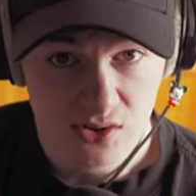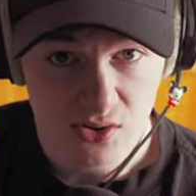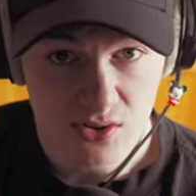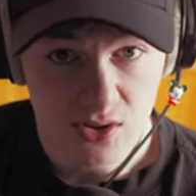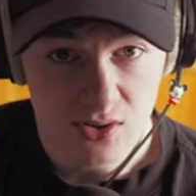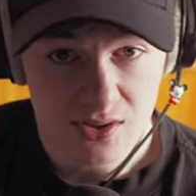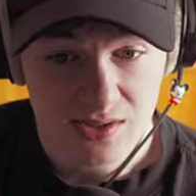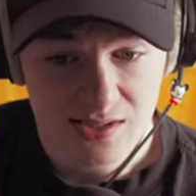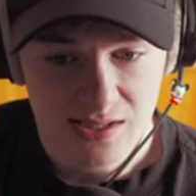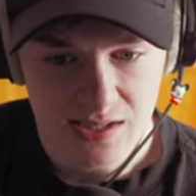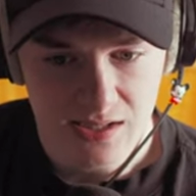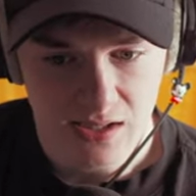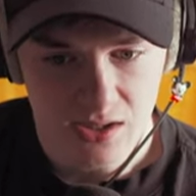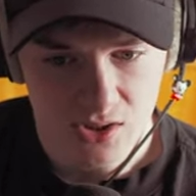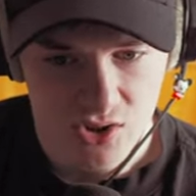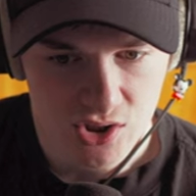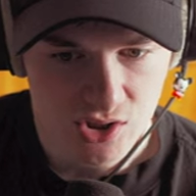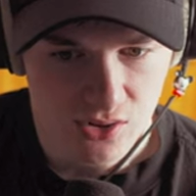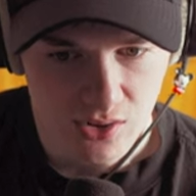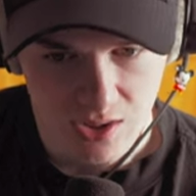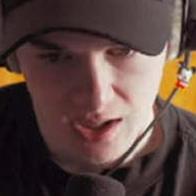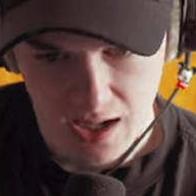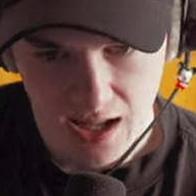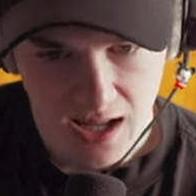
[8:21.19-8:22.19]
So you can see that
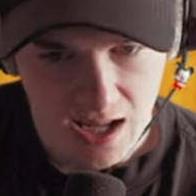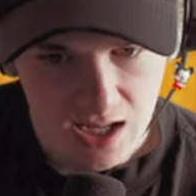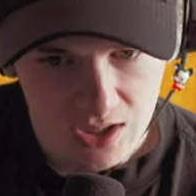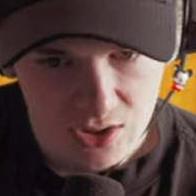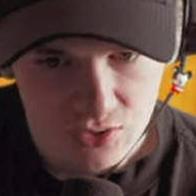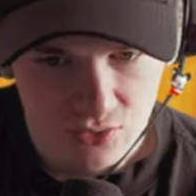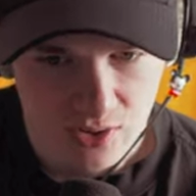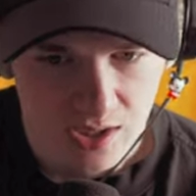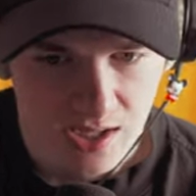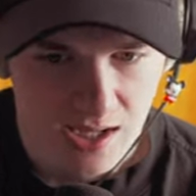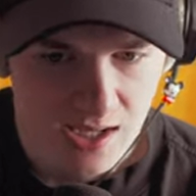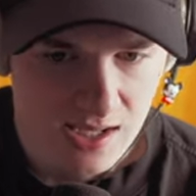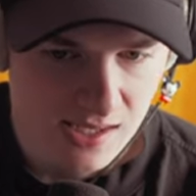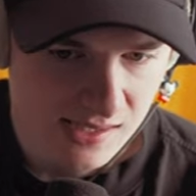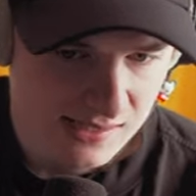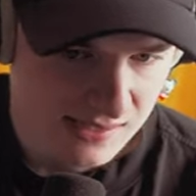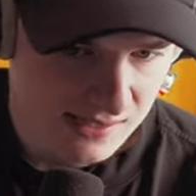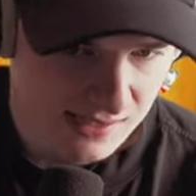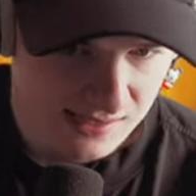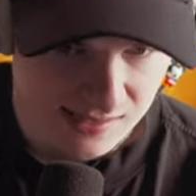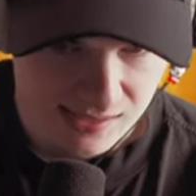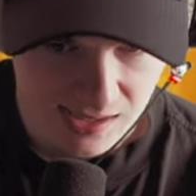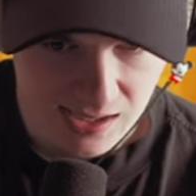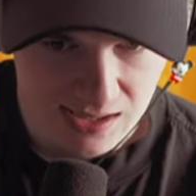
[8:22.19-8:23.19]
she's got a headdress
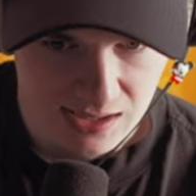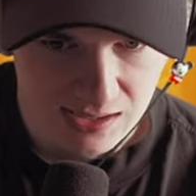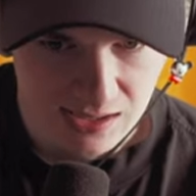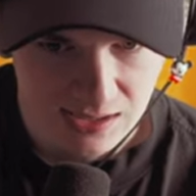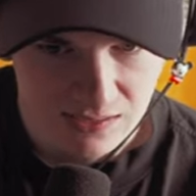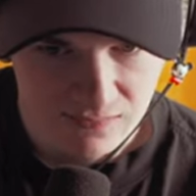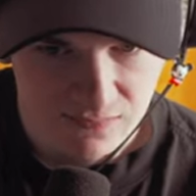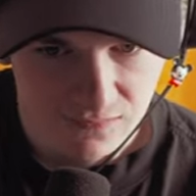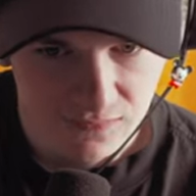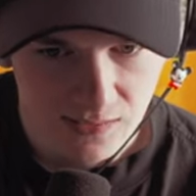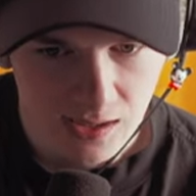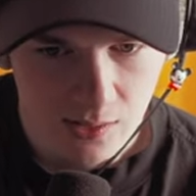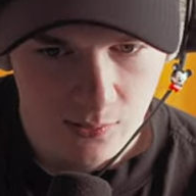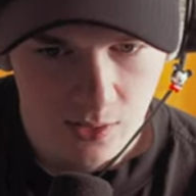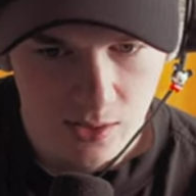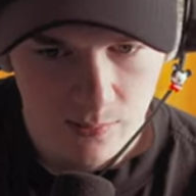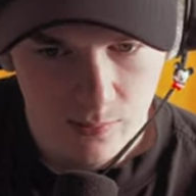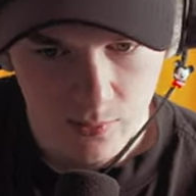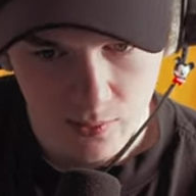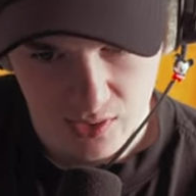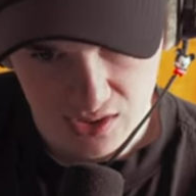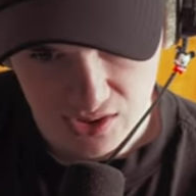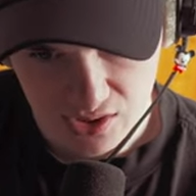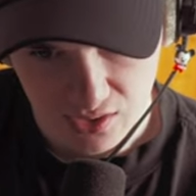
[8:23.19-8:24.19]
that's kind of like a flower,
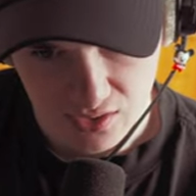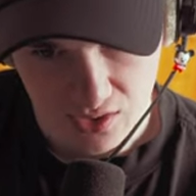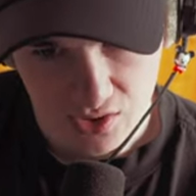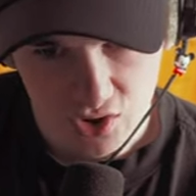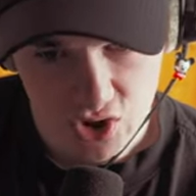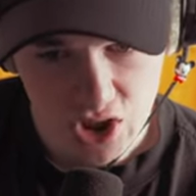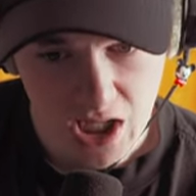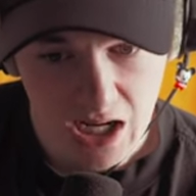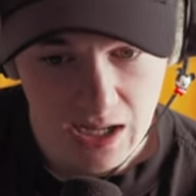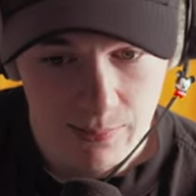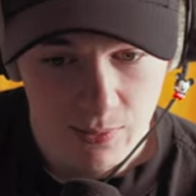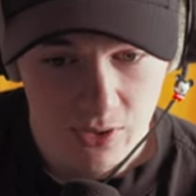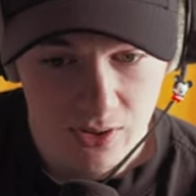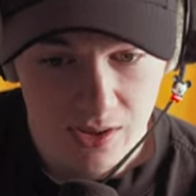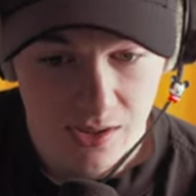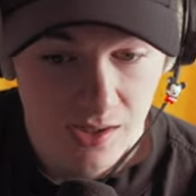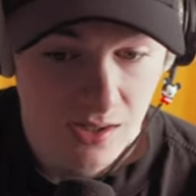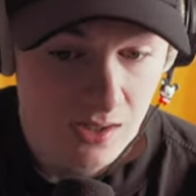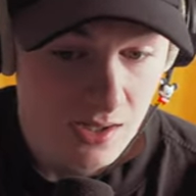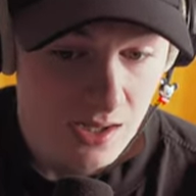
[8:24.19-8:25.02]
but it's got a gem on it.